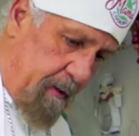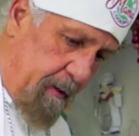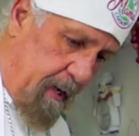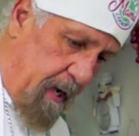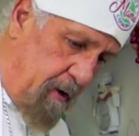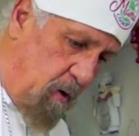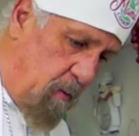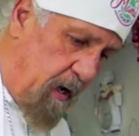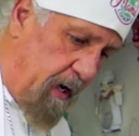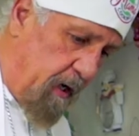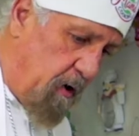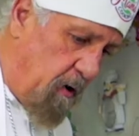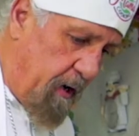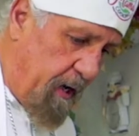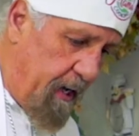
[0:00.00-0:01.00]
Now you want to
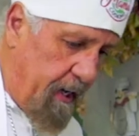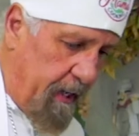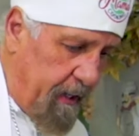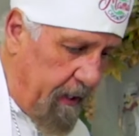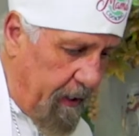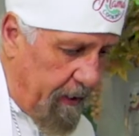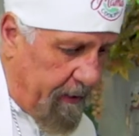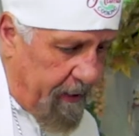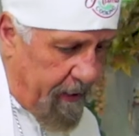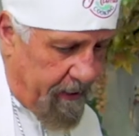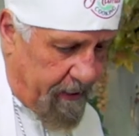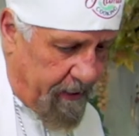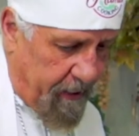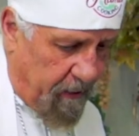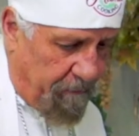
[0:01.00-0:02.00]
go ahead and let these
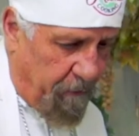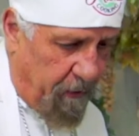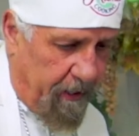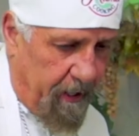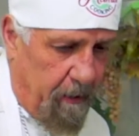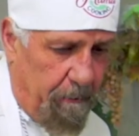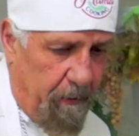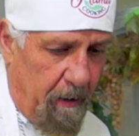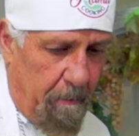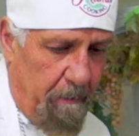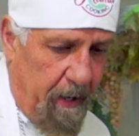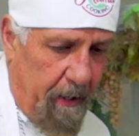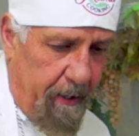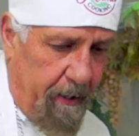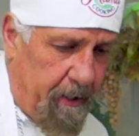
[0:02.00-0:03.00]
sit for a couple of
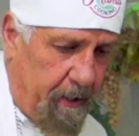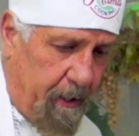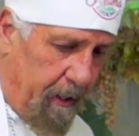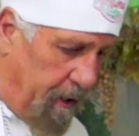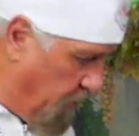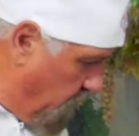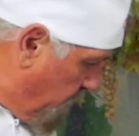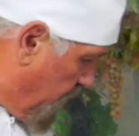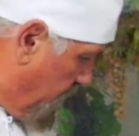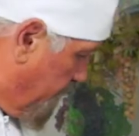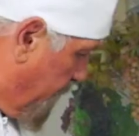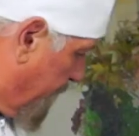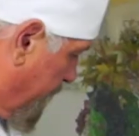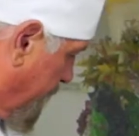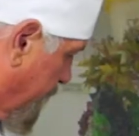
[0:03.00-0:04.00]
minutes, and you want to put the